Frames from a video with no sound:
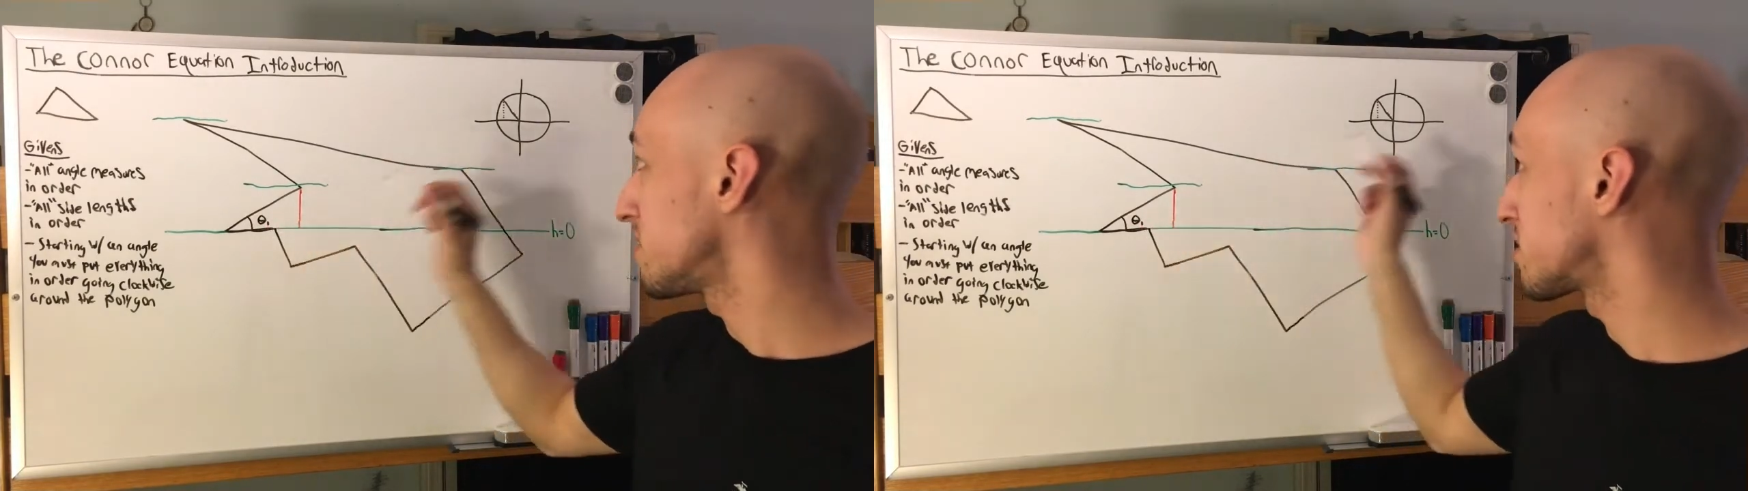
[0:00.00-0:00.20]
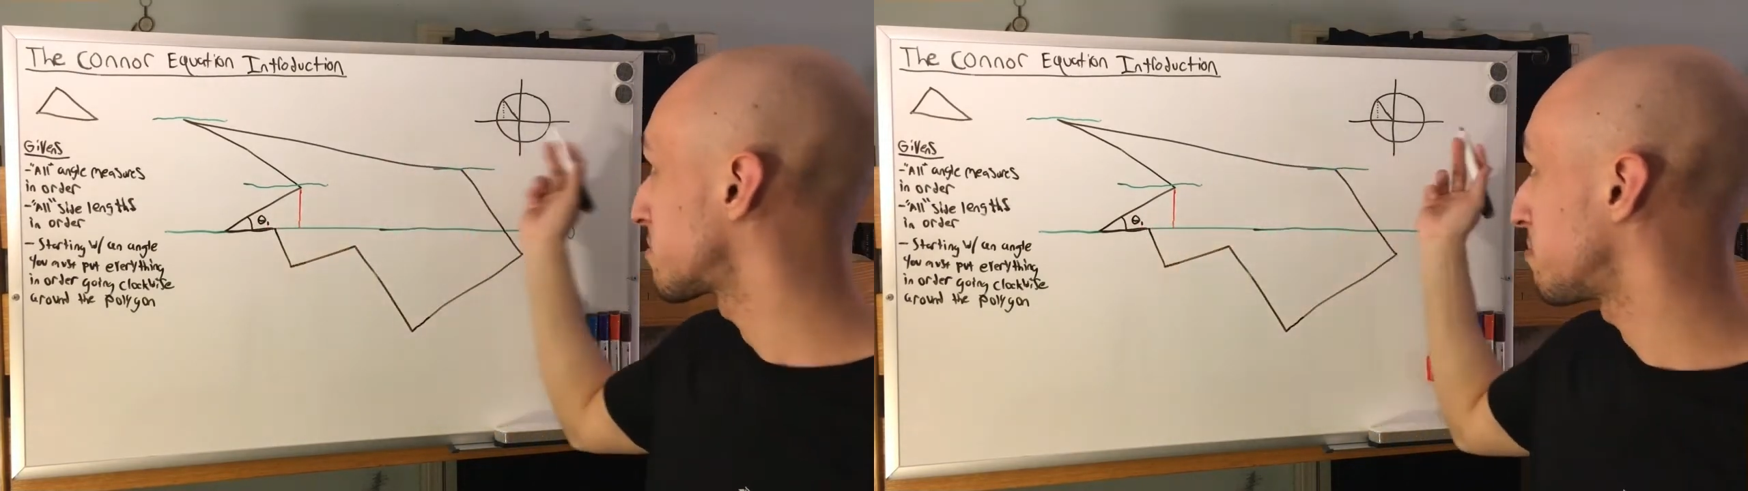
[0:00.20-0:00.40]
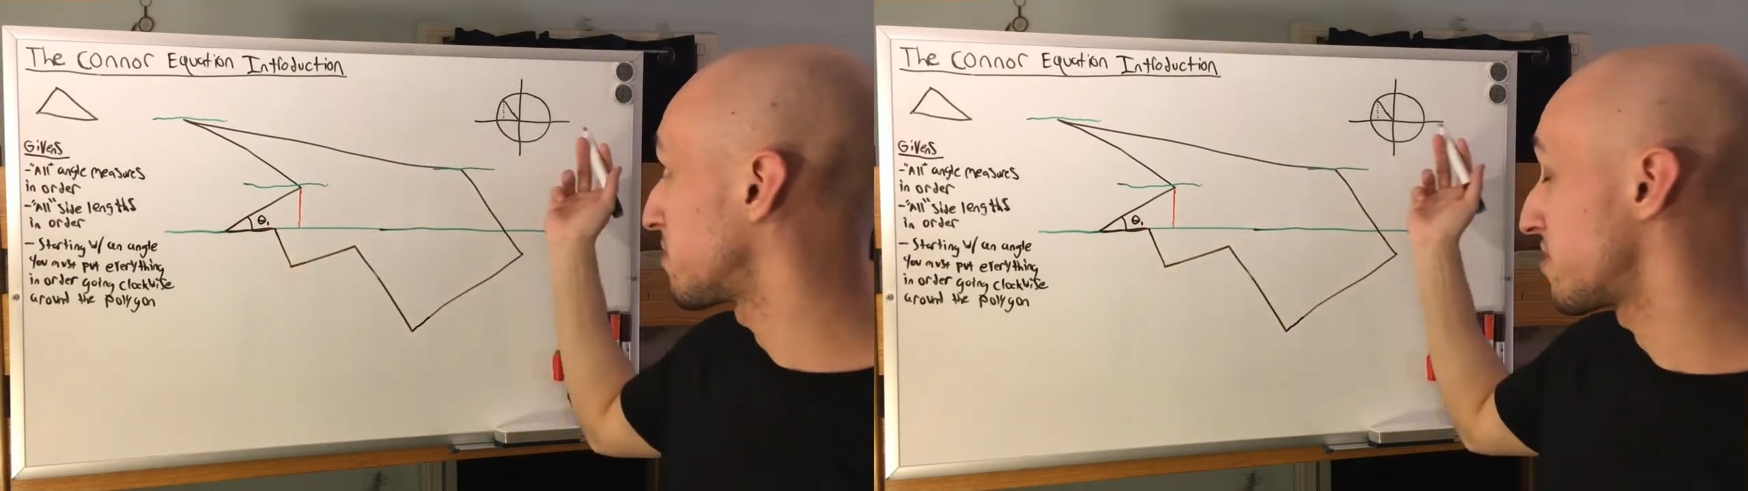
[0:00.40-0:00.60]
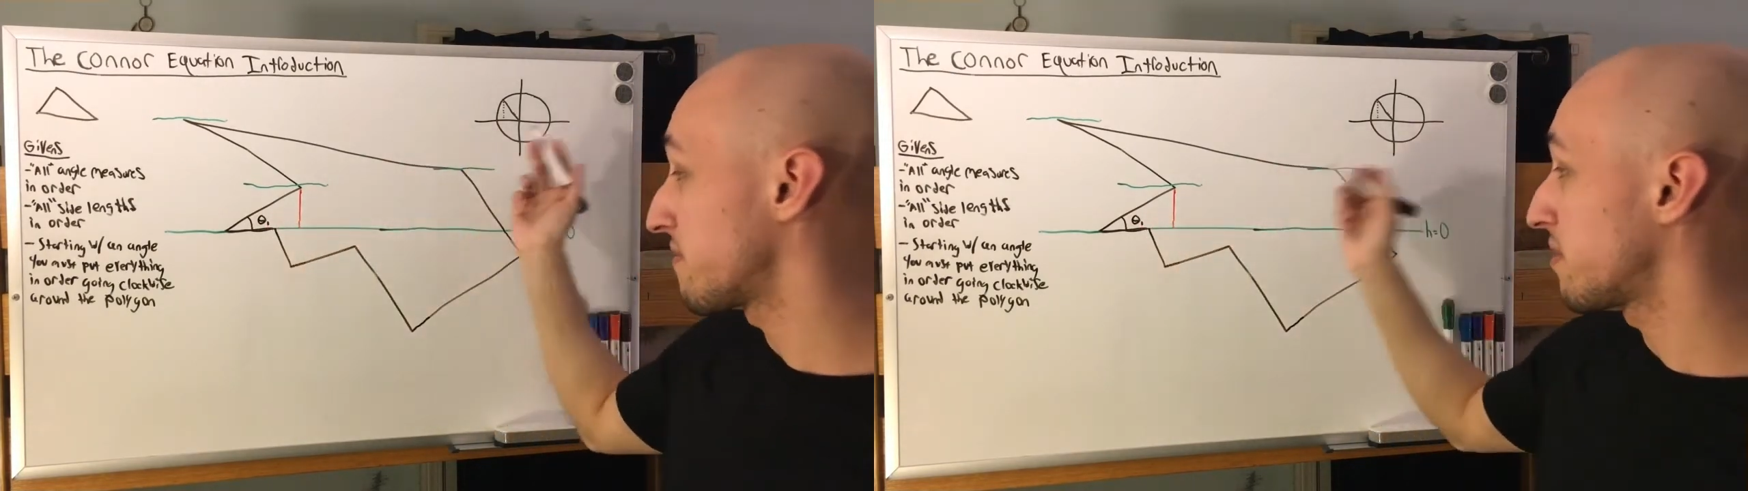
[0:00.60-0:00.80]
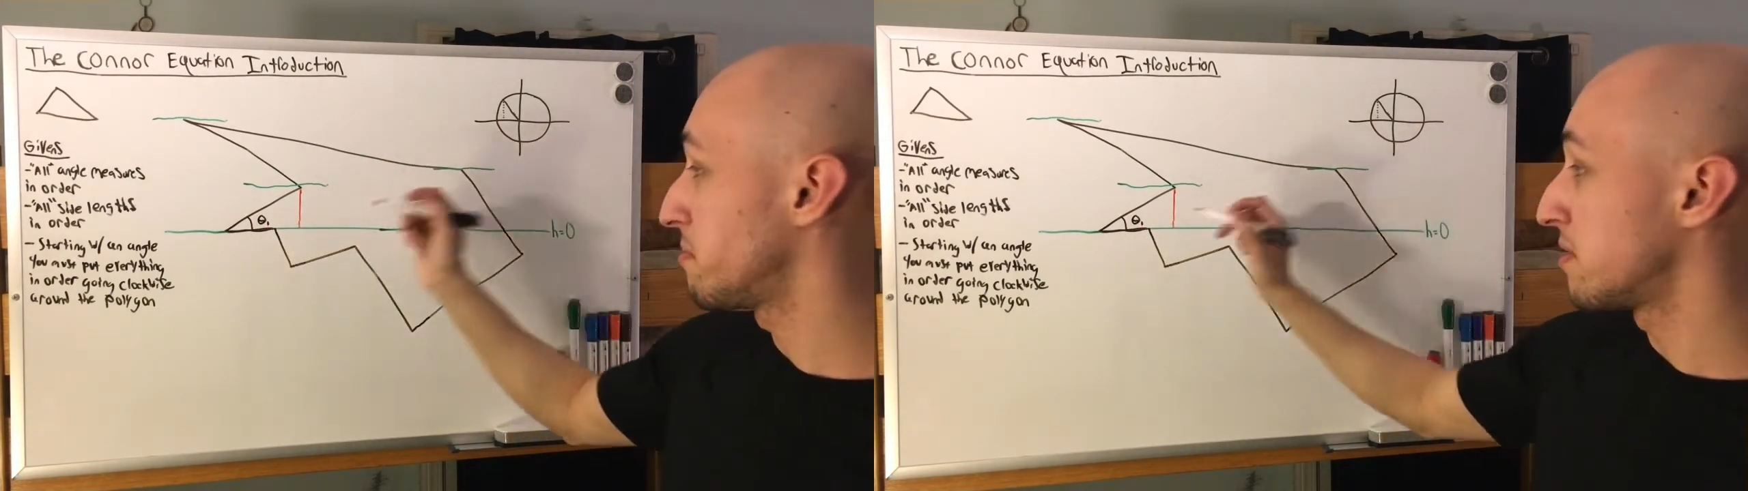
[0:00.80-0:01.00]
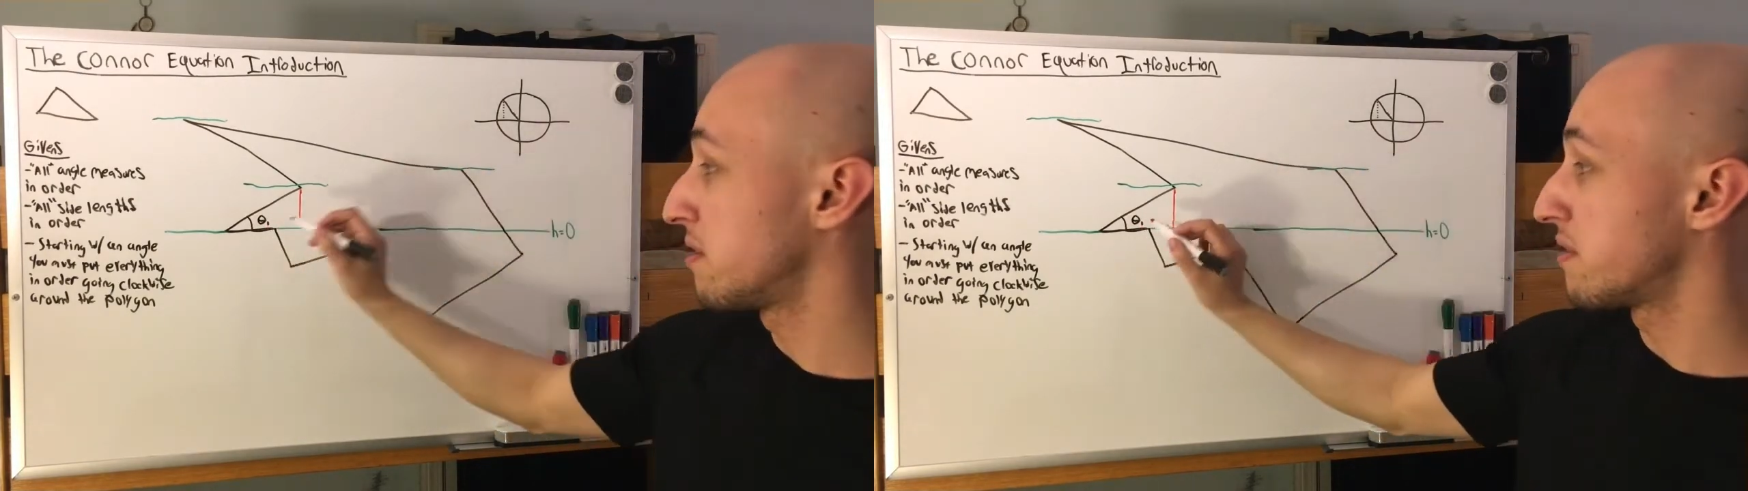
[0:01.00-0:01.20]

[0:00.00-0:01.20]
It's definitely below